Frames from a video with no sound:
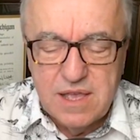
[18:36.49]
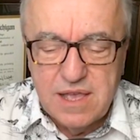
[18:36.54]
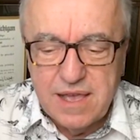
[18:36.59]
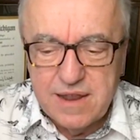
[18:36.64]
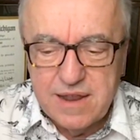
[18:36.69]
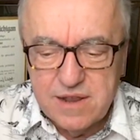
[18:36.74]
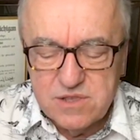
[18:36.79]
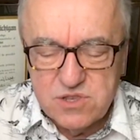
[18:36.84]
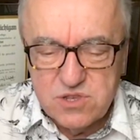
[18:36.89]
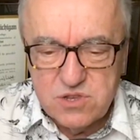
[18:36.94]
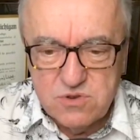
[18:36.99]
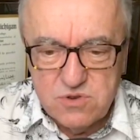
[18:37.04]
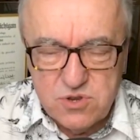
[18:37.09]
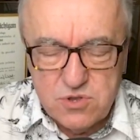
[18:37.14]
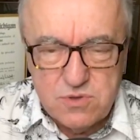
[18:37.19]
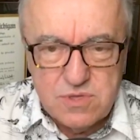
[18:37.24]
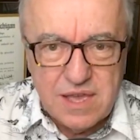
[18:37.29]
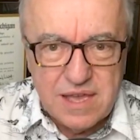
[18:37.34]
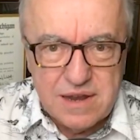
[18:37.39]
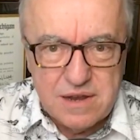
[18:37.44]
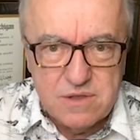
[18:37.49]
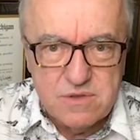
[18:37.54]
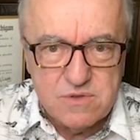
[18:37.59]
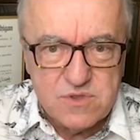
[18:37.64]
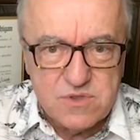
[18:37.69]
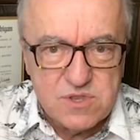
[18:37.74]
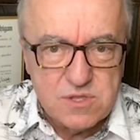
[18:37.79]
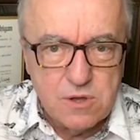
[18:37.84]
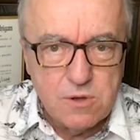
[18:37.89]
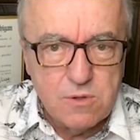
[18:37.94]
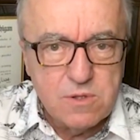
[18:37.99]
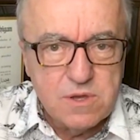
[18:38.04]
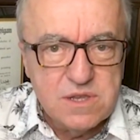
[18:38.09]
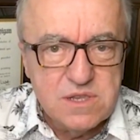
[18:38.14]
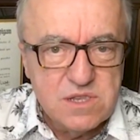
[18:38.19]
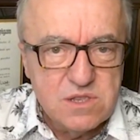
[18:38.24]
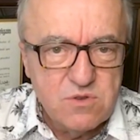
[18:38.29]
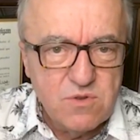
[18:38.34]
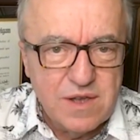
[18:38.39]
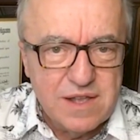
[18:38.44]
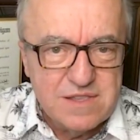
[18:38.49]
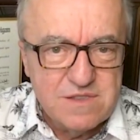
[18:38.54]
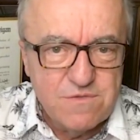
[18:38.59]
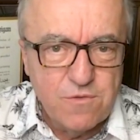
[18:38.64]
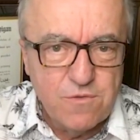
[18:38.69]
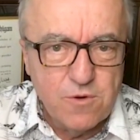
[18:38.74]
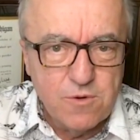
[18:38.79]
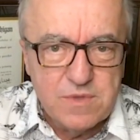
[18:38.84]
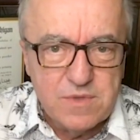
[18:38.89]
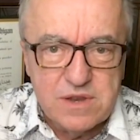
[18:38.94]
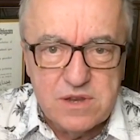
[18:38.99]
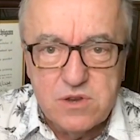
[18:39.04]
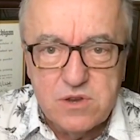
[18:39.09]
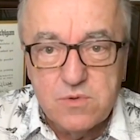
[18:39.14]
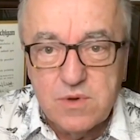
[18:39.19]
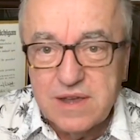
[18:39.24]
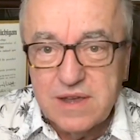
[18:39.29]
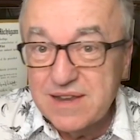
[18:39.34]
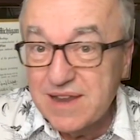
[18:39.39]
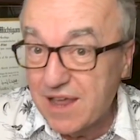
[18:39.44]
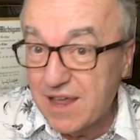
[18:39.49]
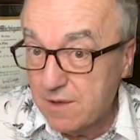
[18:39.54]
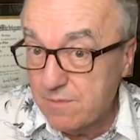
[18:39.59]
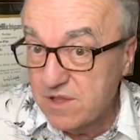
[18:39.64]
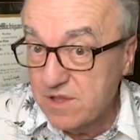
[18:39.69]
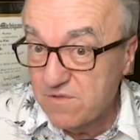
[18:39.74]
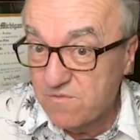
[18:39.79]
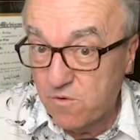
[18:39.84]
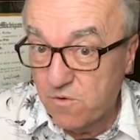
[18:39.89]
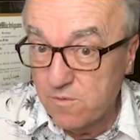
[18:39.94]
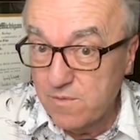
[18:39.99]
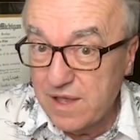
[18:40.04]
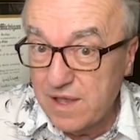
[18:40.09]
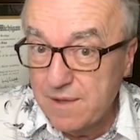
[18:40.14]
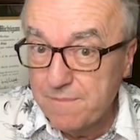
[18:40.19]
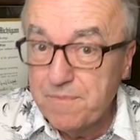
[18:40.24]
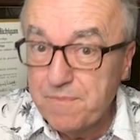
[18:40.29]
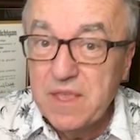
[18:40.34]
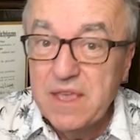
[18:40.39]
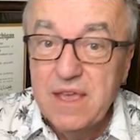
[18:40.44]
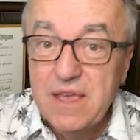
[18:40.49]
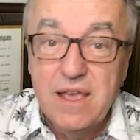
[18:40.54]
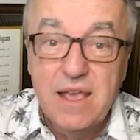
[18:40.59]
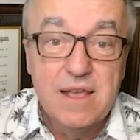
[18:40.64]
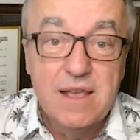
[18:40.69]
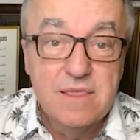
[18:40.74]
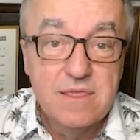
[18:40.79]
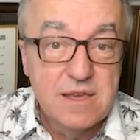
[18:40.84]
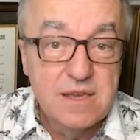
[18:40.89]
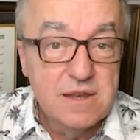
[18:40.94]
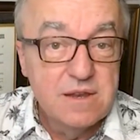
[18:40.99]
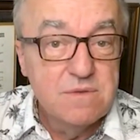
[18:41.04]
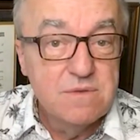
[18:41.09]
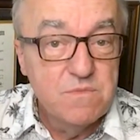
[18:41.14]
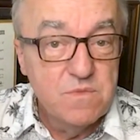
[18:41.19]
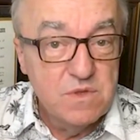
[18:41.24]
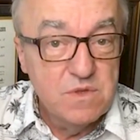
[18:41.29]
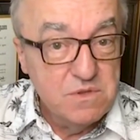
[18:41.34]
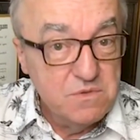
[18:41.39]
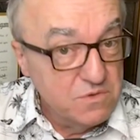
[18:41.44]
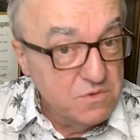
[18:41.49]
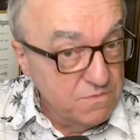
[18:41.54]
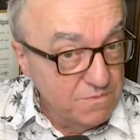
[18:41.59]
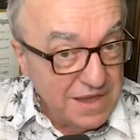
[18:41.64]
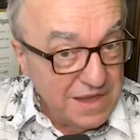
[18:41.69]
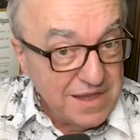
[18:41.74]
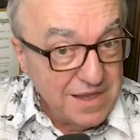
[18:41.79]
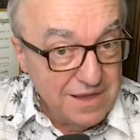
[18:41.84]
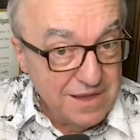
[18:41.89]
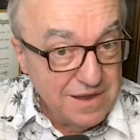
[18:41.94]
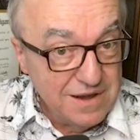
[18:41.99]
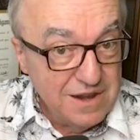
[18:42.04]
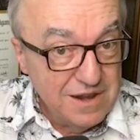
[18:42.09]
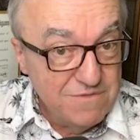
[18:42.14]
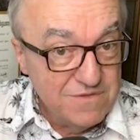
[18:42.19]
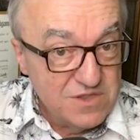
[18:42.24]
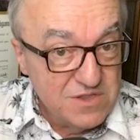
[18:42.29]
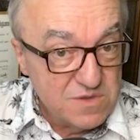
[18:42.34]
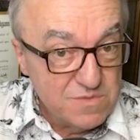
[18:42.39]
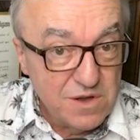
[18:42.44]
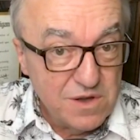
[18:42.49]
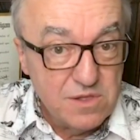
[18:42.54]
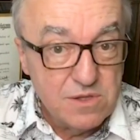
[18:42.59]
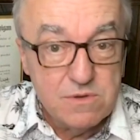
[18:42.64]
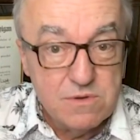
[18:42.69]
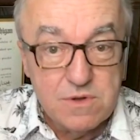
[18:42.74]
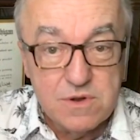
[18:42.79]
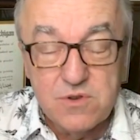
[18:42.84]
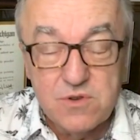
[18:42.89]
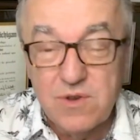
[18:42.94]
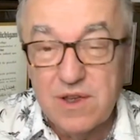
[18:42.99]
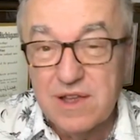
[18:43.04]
And as you do that, it'll slowly transform into a tablet format, and then making it even smaller will